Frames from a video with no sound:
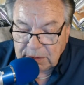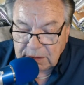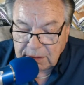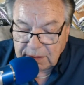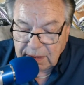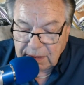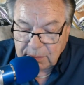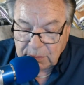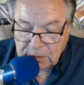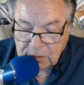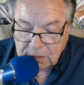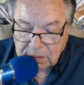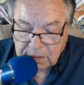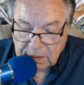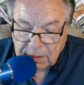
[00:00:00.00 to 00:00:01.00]
in a camera,
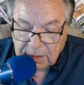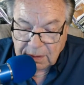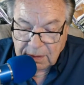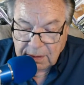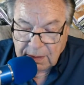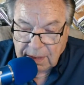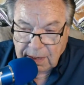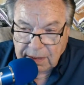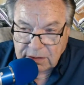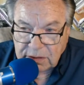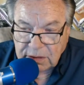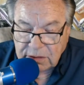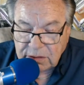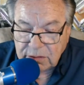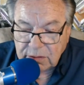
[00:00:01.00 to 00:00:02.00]

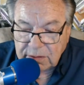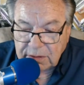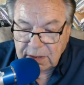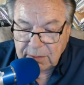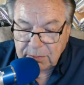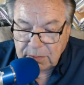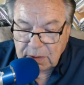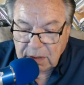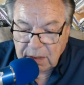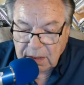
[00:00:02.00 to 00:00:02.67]
actually took them